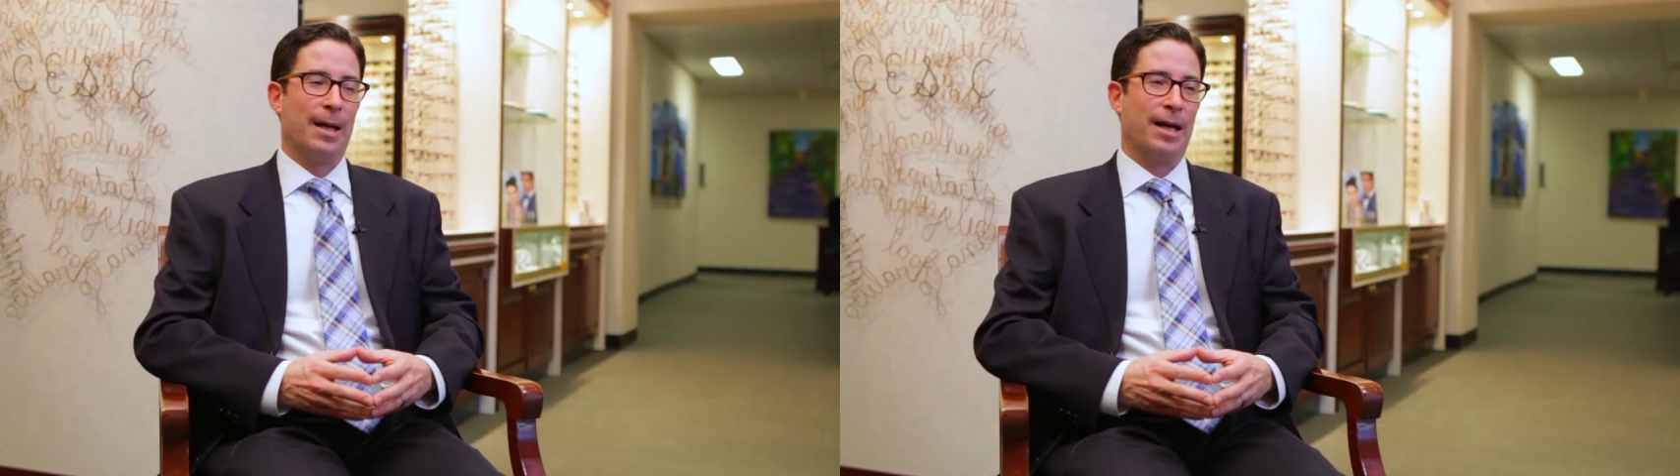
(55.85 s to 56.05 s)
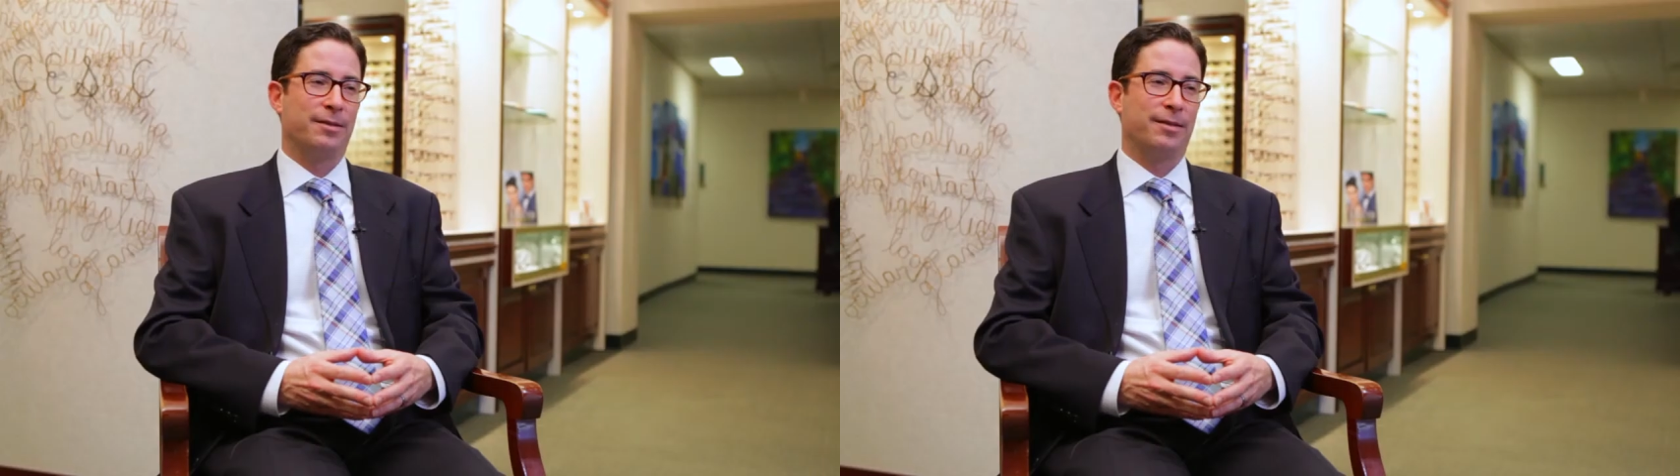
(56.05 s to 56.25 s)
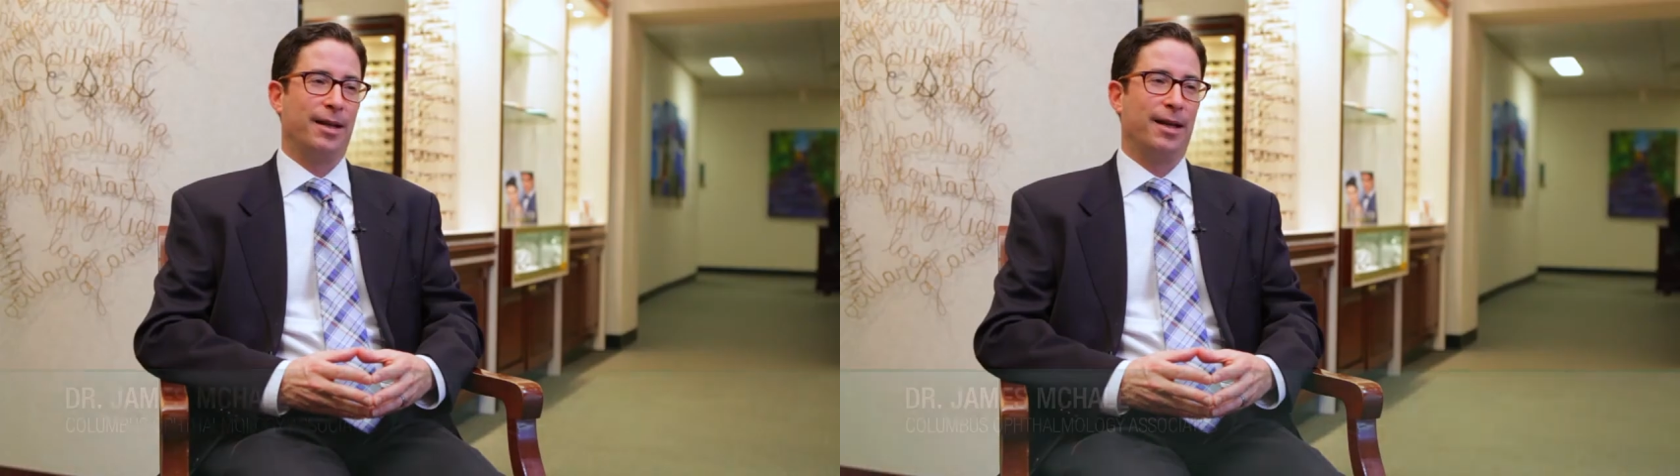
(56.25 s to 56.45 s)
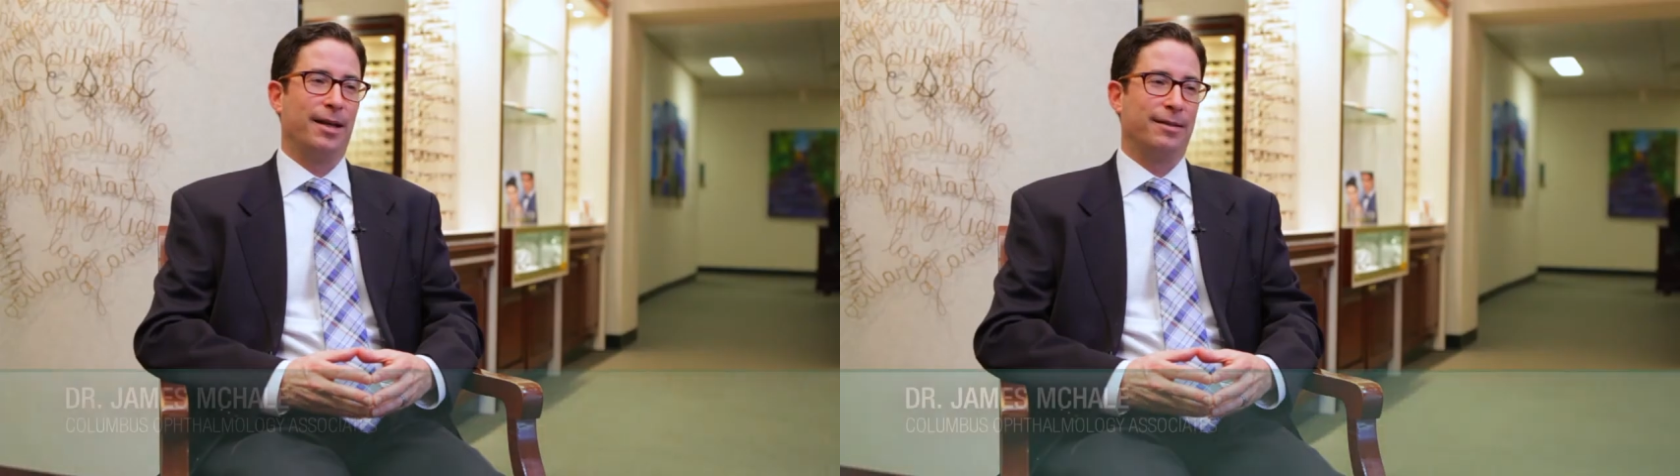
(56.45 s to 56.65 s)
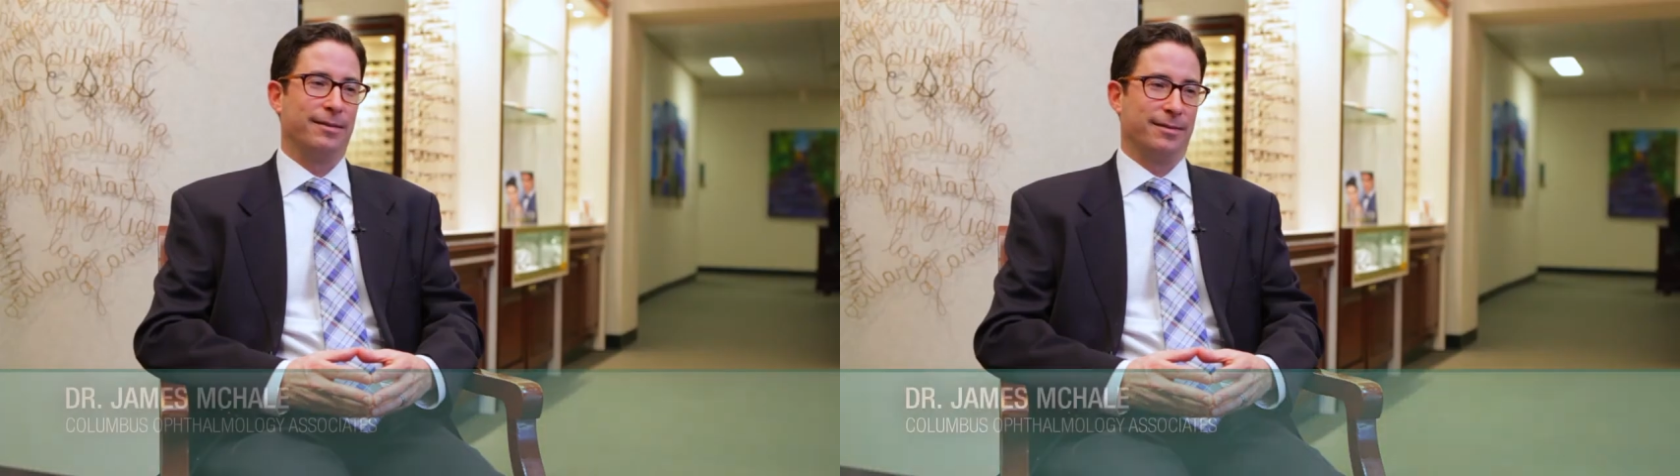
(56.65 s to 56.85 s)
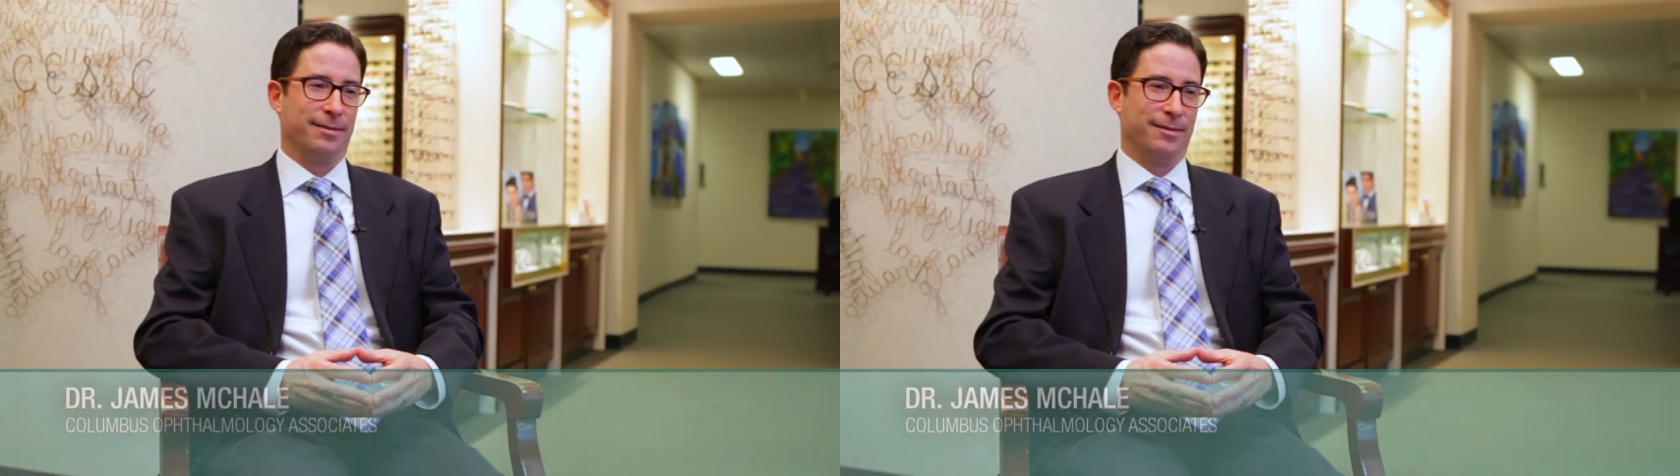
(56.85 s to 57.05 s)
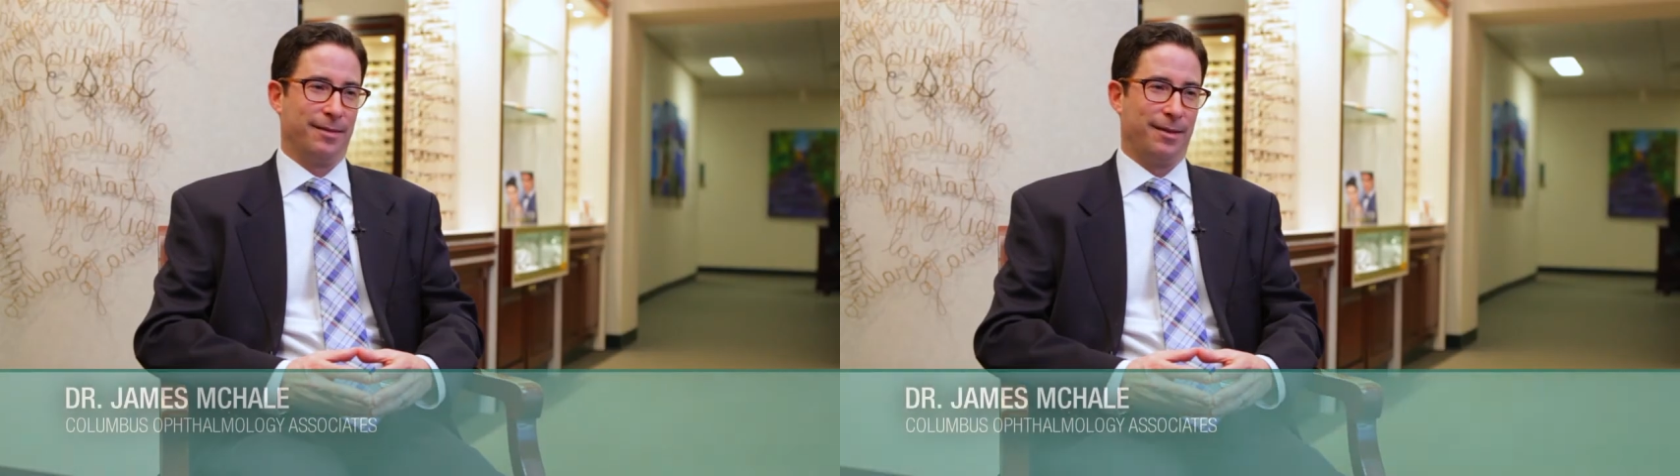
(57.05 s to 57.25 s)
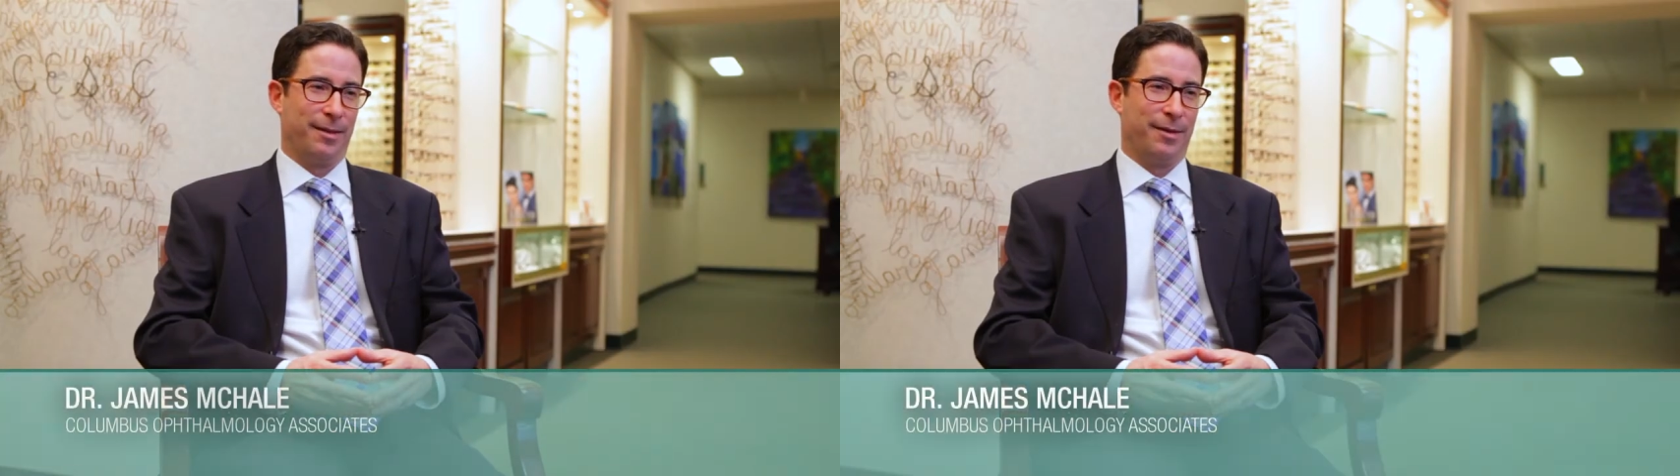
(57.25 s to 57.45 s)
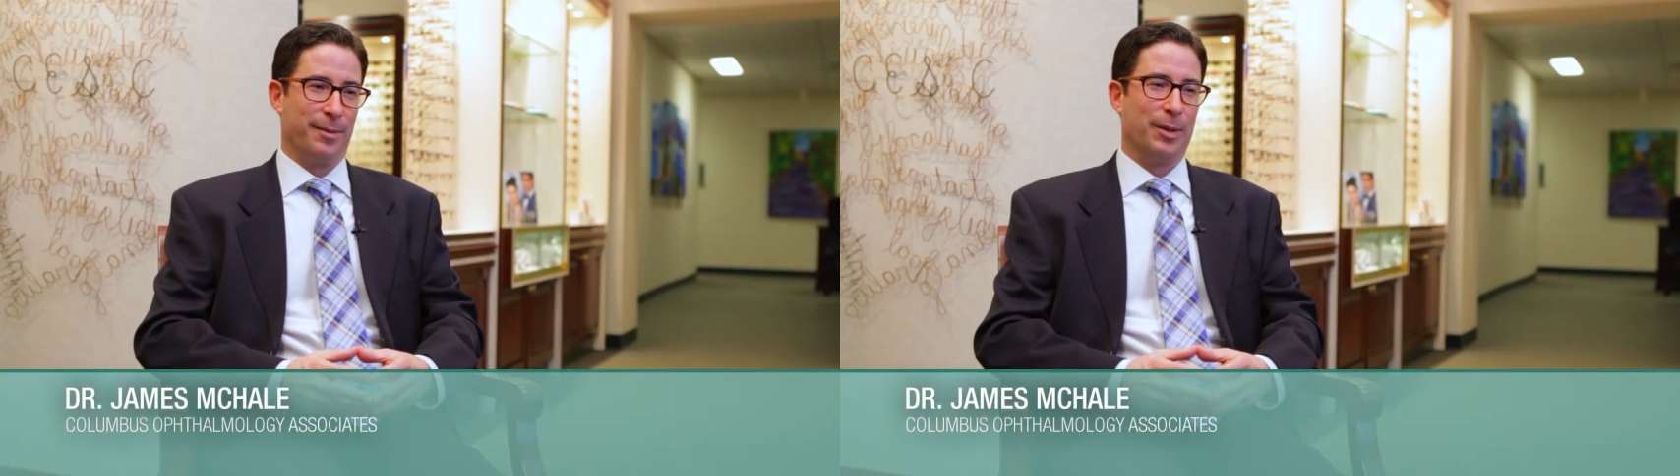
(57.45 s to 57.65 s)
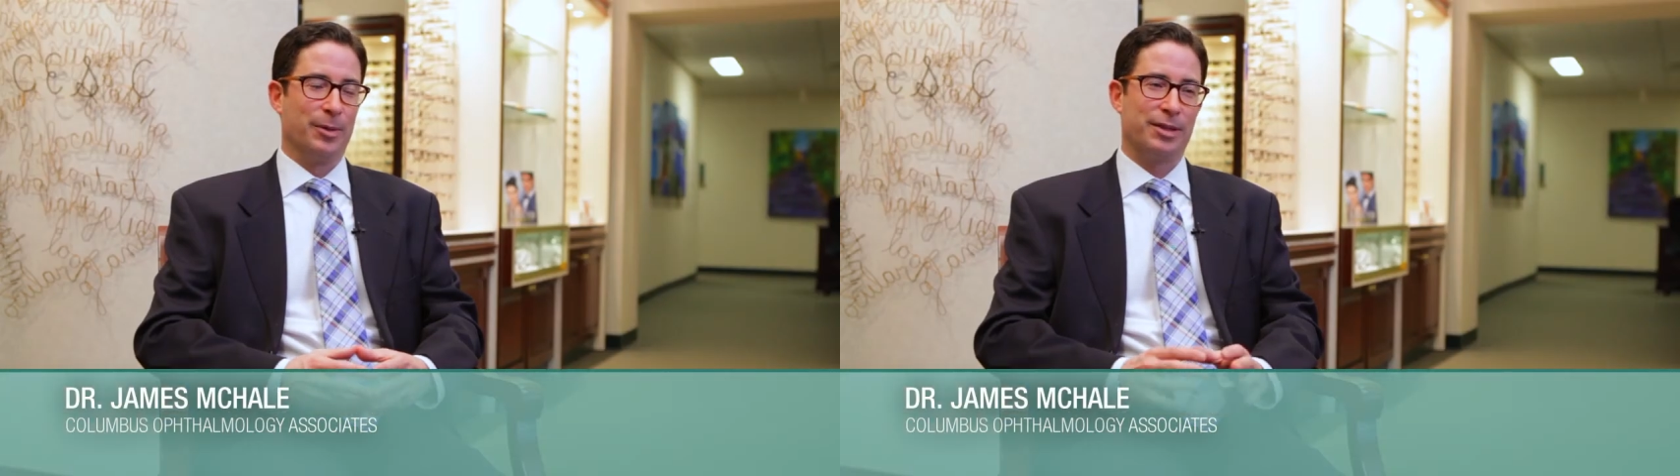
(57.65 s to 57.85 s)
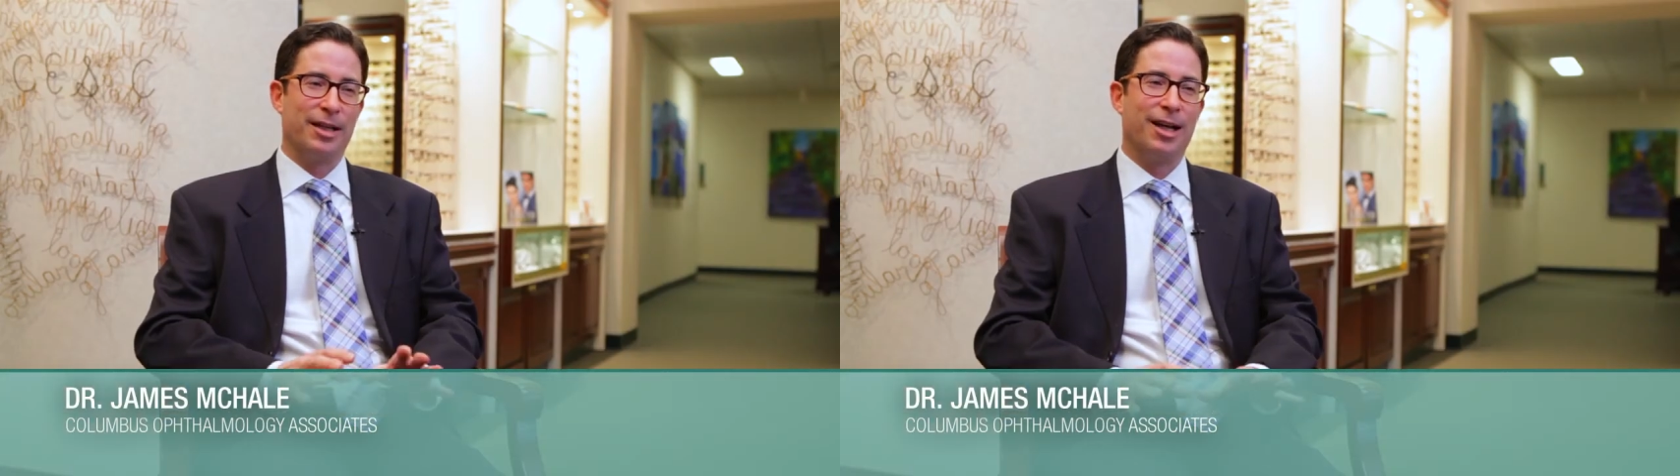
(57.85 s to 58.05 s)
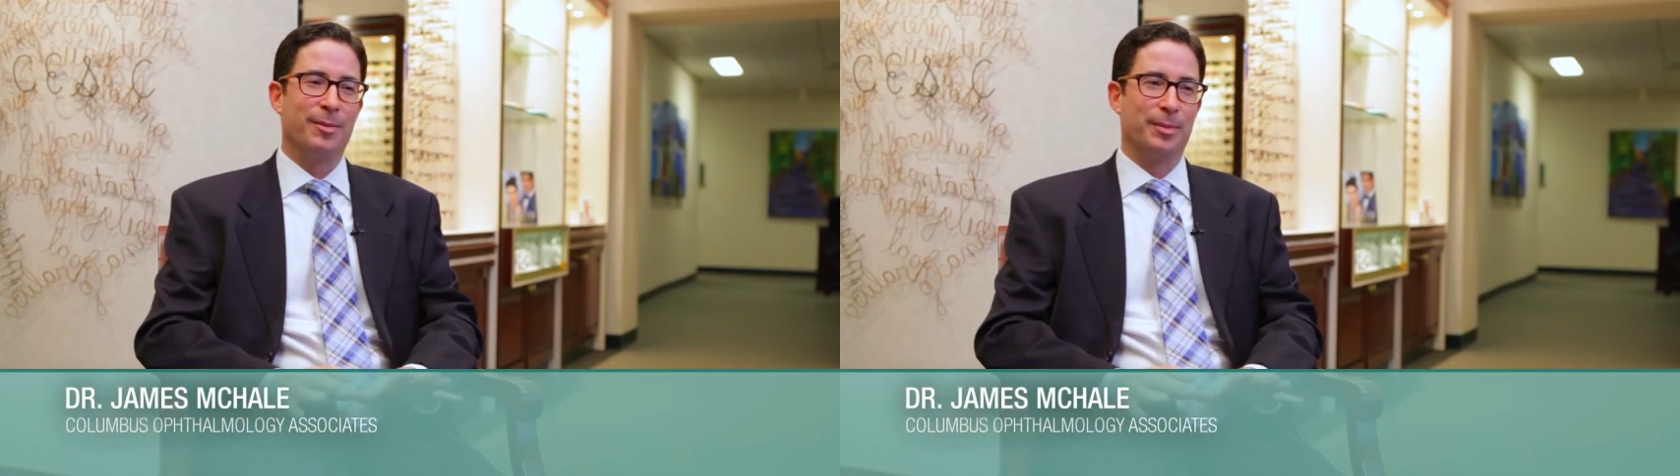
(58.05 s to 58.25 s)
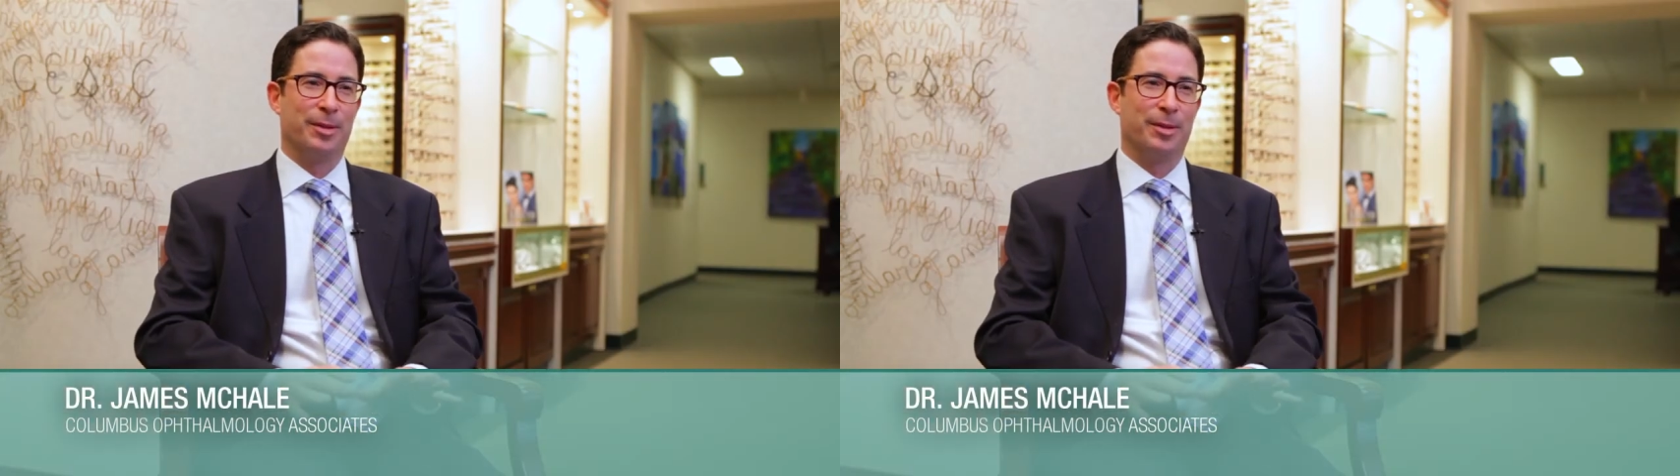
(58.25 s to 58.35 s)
I'd say the most common